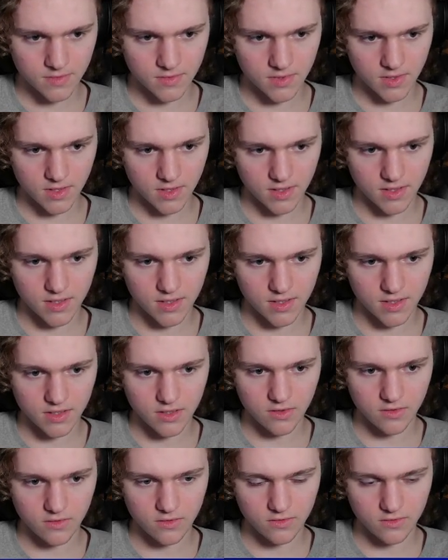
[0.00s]

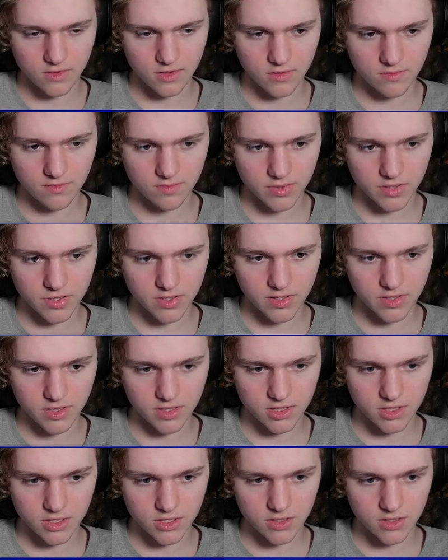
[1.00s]
Code
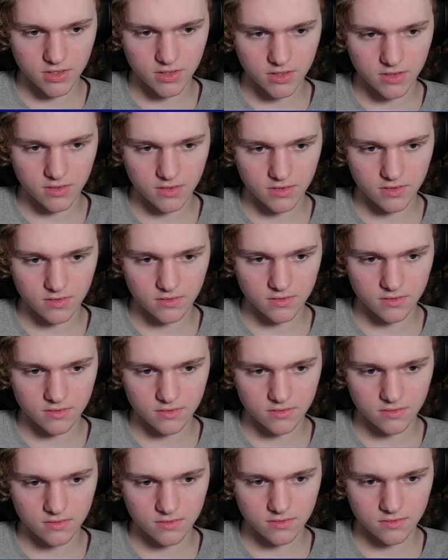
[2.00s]
completion.
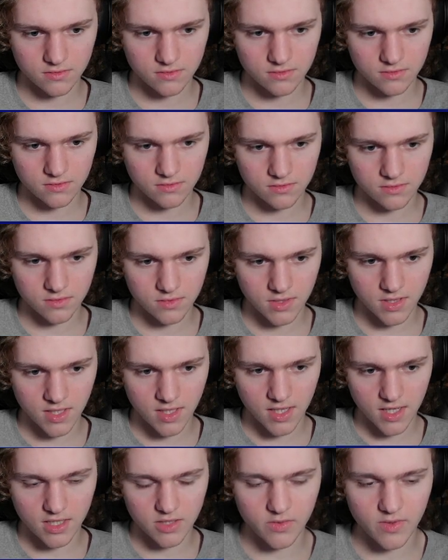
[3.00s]

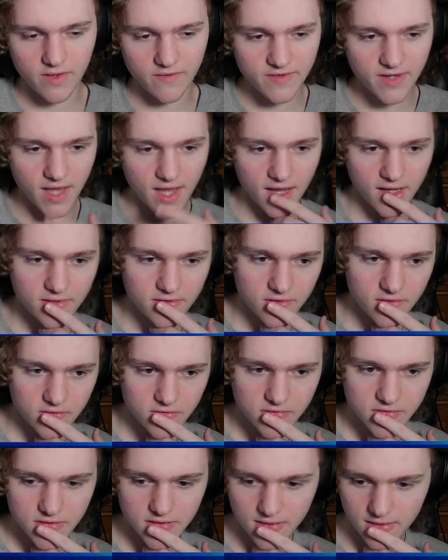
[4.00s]
Do we have to add
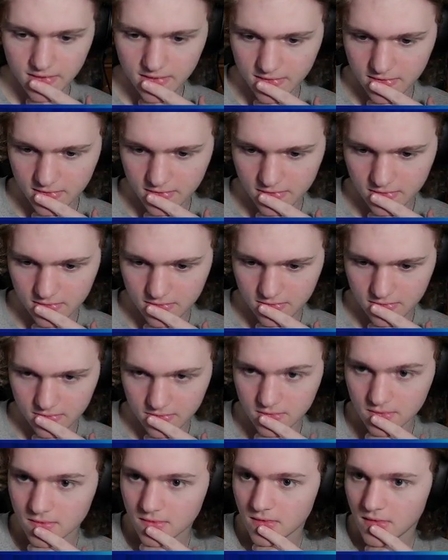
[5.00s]
those, like,
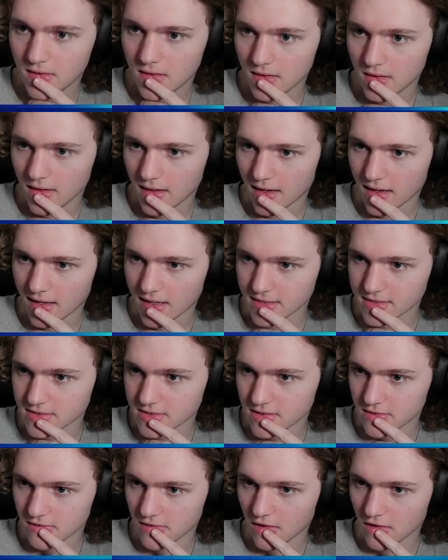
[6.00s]
as
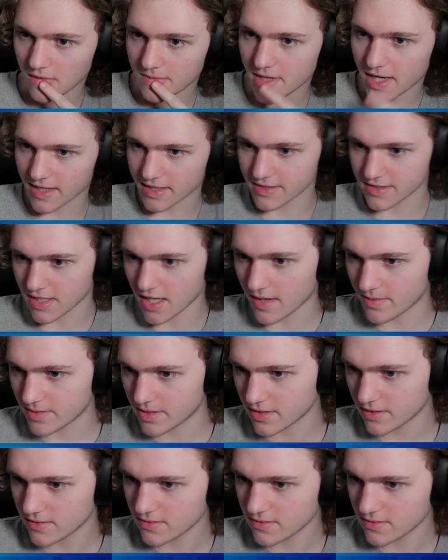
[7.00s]
the callback is happening?